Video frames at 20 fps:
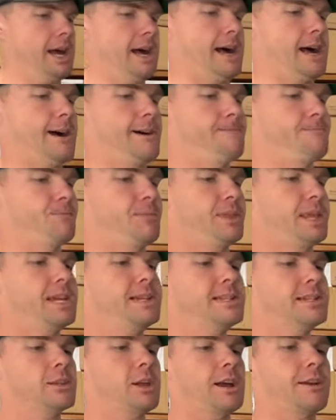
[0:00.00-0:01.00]
Um,
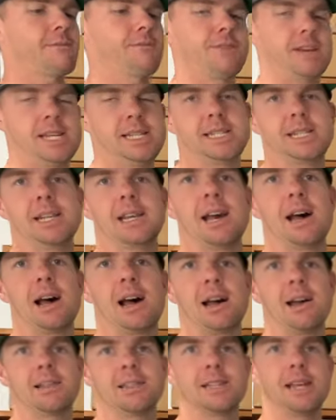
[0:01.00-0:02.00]
these are like V C
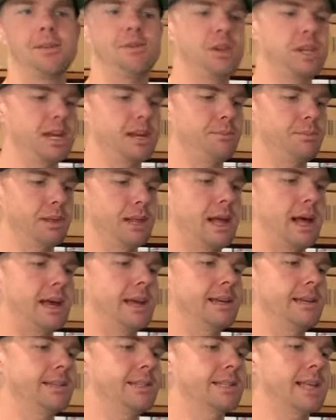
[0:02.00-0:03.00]
R, D V D
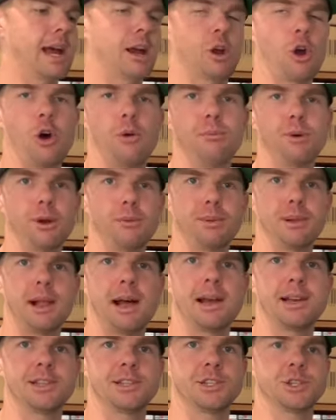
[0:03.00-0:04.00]
players, they're combo
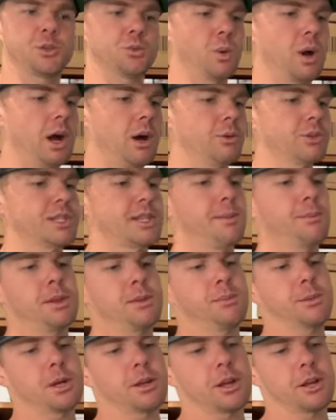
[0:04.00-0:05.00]
players as well. Some of
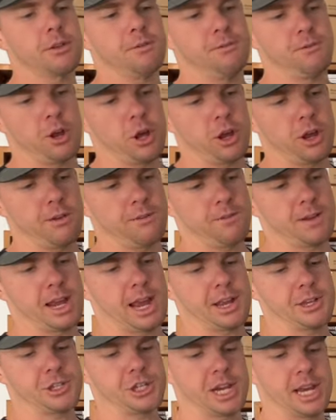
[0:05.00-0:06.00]
them can convert V
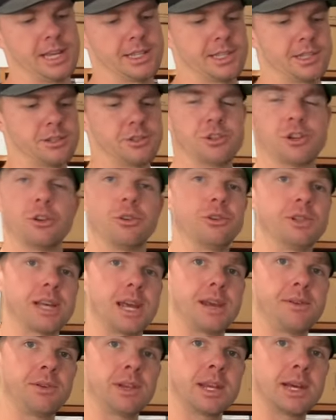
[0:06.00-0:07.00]
H S to
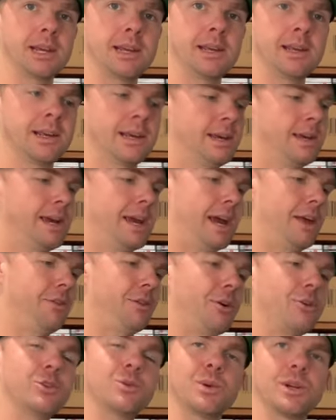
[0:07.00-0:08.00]
D V D, and
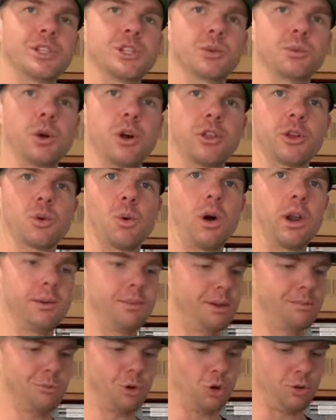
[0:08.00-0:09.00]
those ones are worth quite a
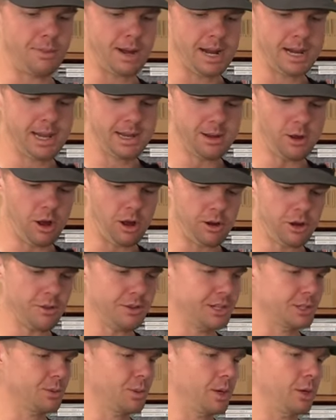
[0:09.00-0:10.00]
bit more money. I got
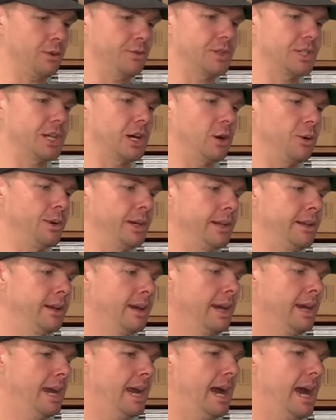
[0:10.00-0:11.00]
this one off Selwyn,
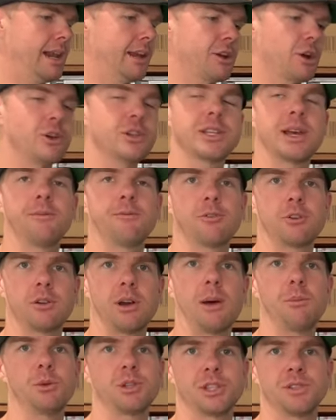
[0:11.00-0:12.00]
and it goes up for
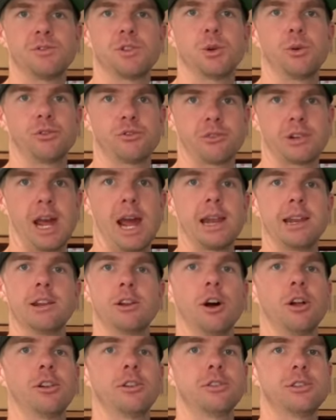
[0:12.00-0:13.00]
upwards of two hundred eighty
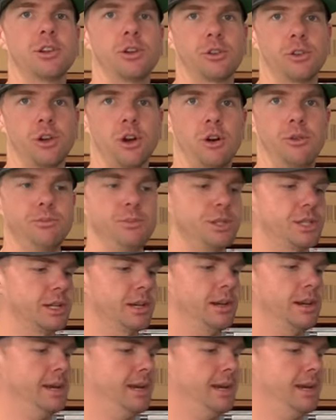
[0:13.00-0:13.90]
dollars on comps.